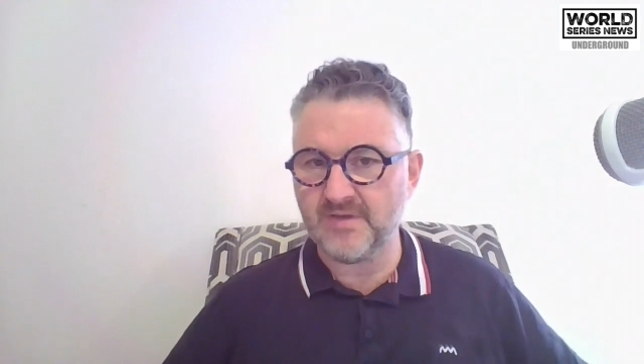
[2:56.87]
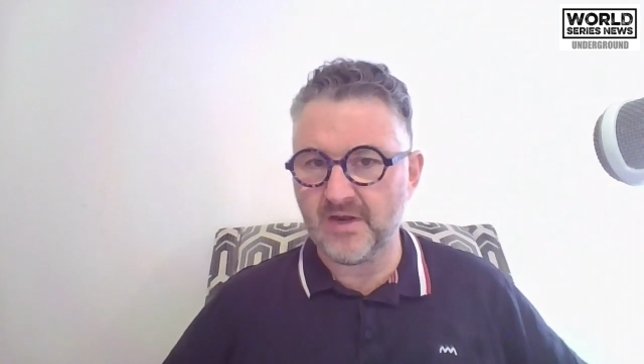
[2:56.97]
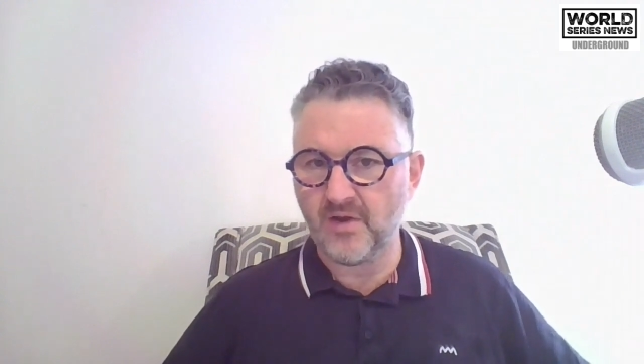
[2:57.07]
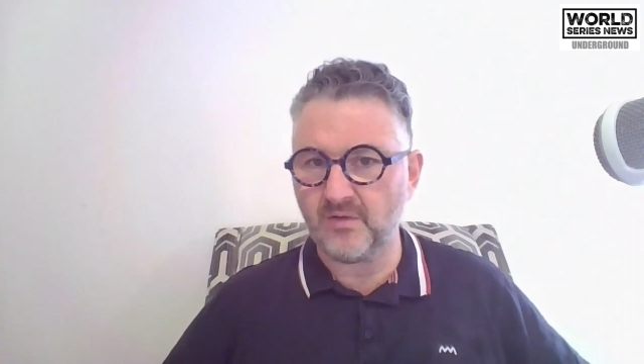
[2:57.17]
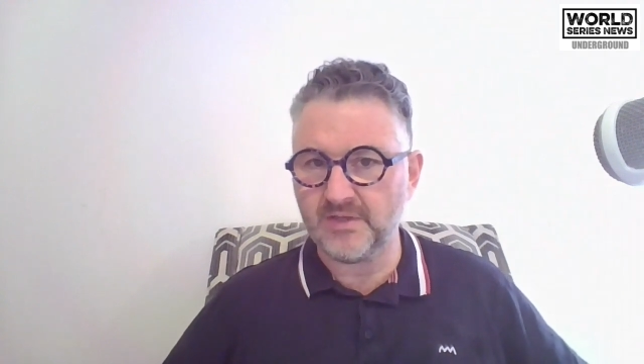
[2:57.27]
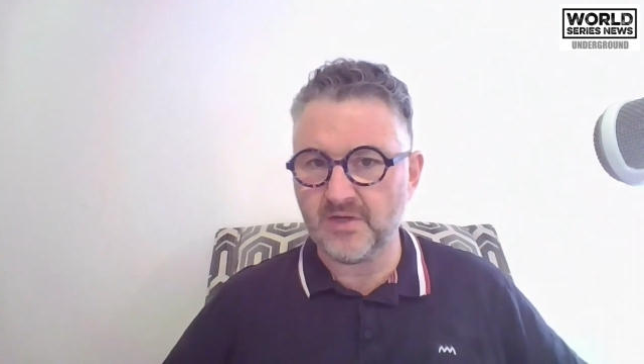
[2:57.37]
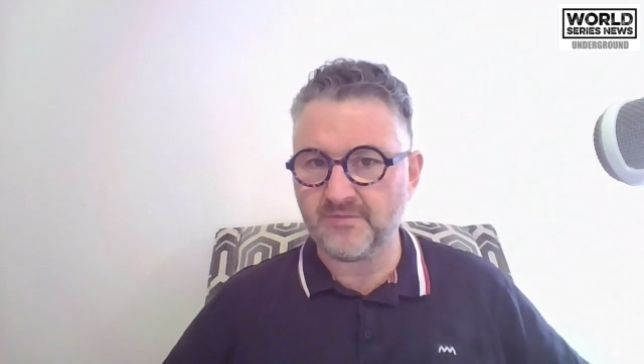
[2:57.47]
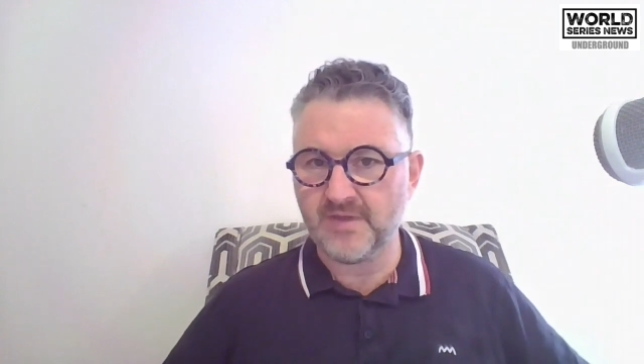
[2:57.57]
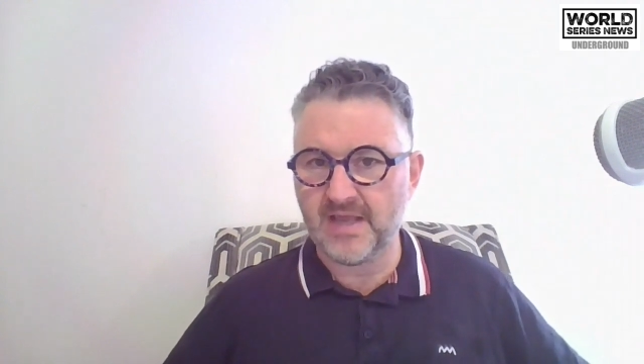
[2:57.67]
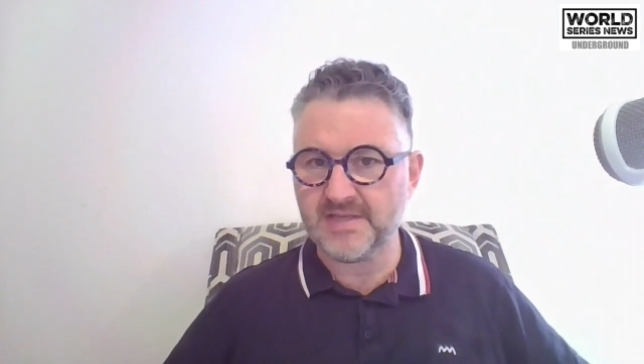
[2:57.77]
at holding
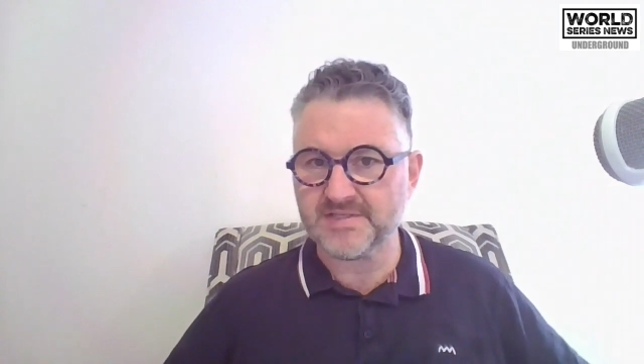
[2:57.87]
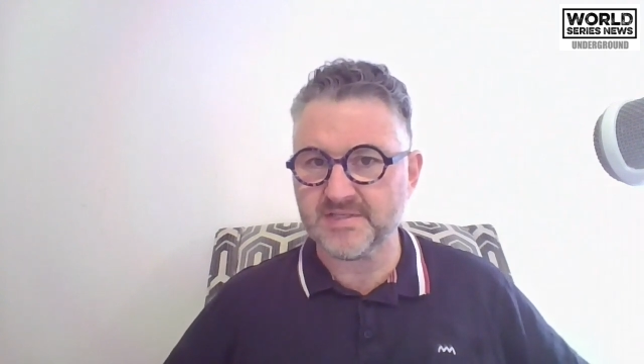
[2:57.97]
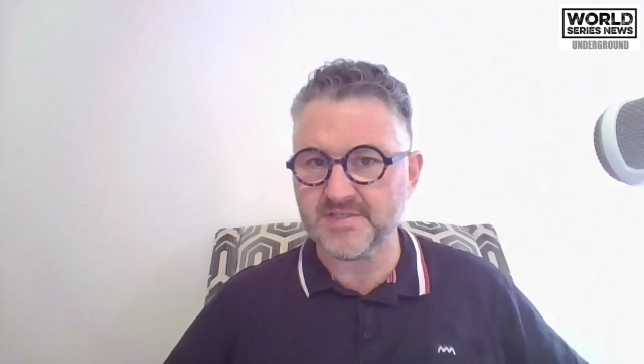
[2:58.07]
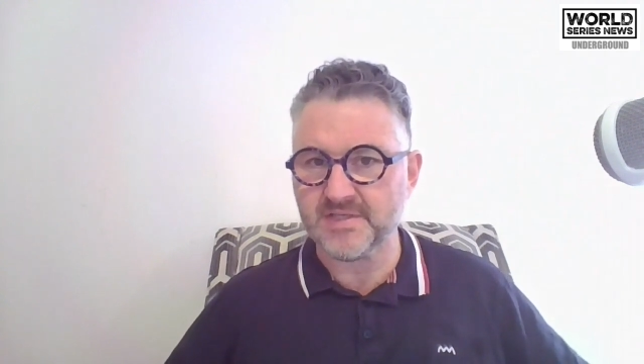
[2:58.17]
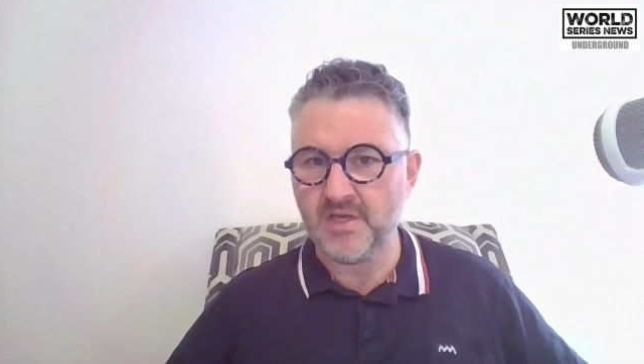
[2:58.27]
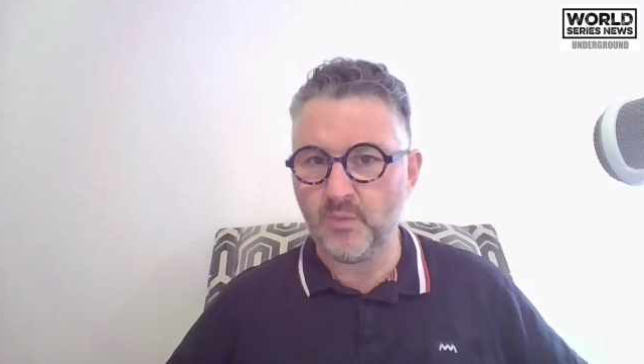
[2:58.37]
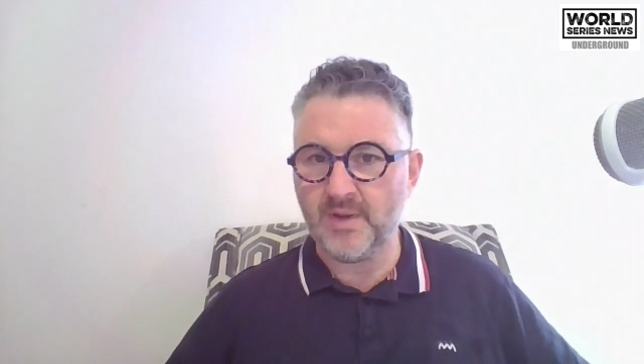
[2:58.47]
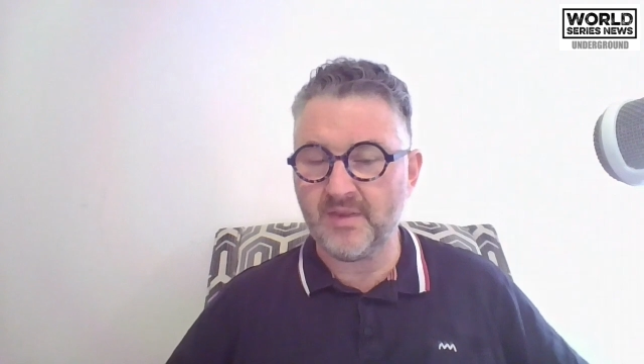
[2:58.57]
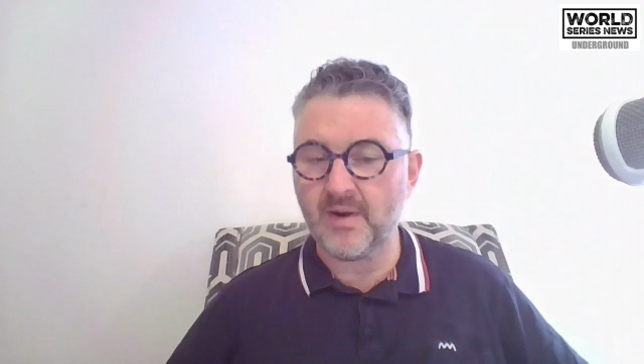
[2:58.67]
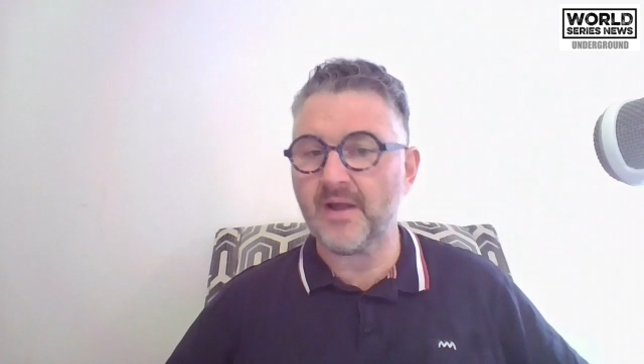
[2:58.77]
off cases
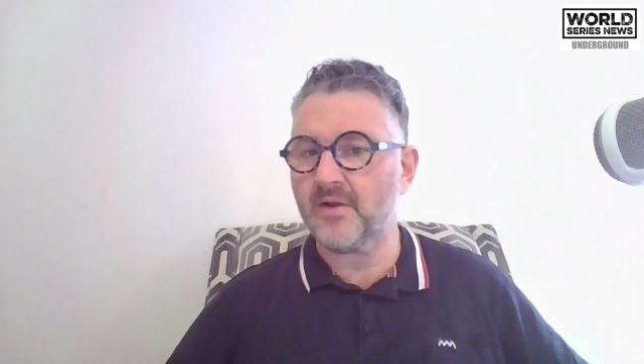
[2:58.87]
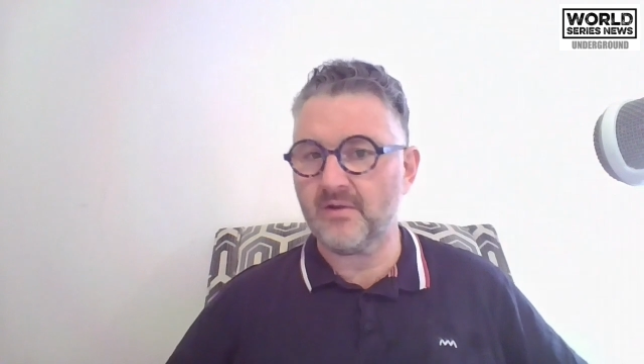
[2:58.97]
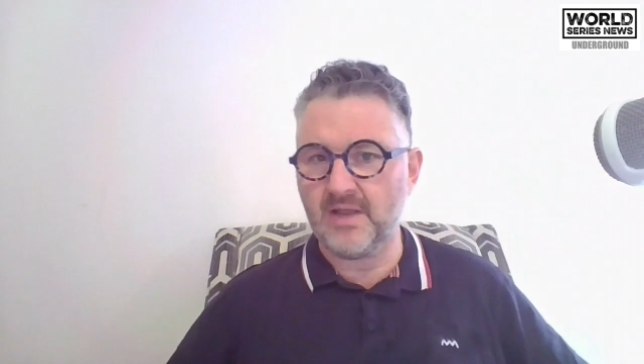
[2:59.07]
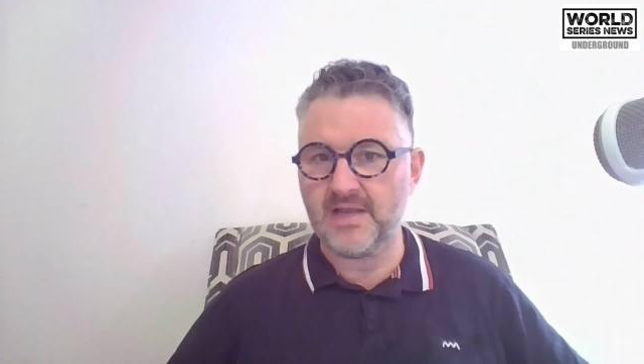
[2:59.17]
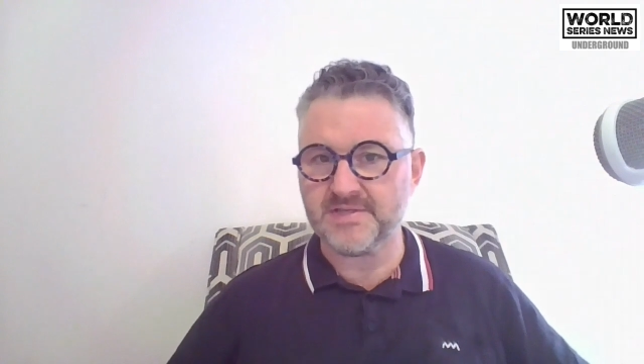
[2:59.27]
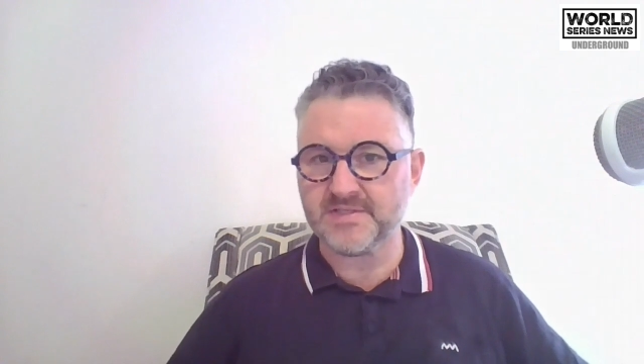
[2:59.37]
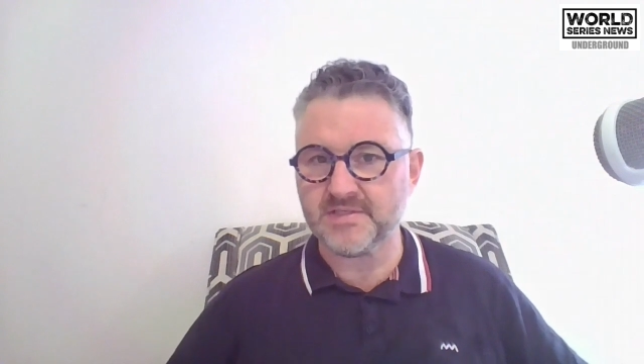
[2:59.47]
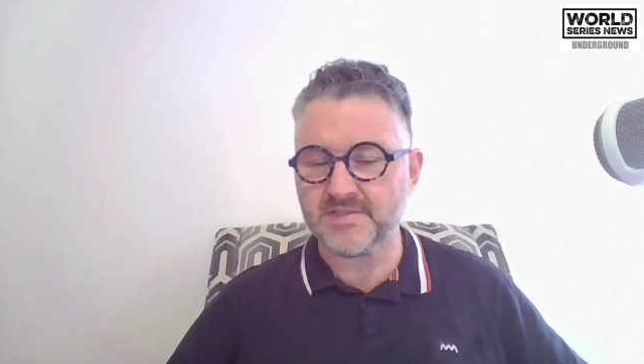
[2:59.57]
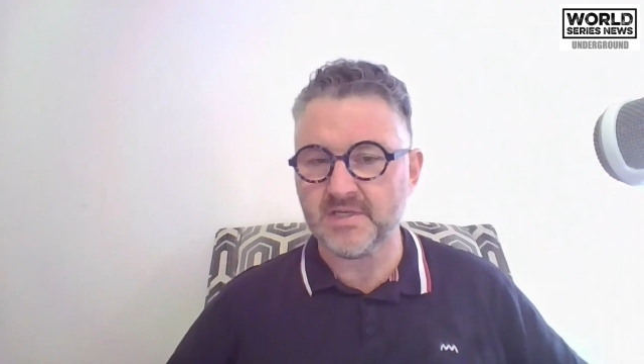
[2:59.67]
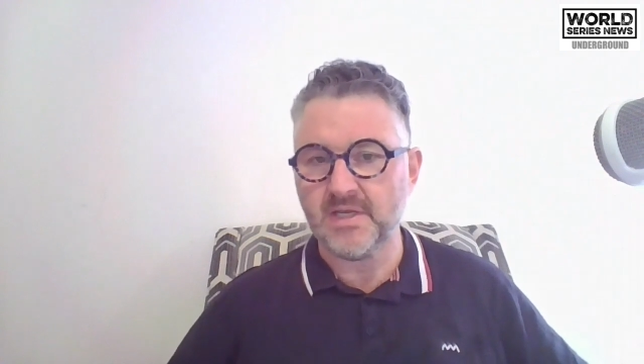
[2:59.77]
where there are no
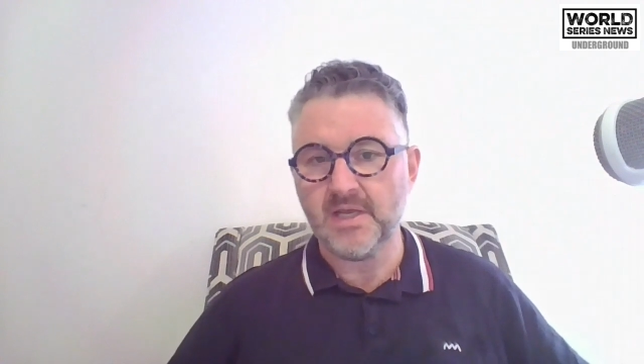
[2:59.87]
cases,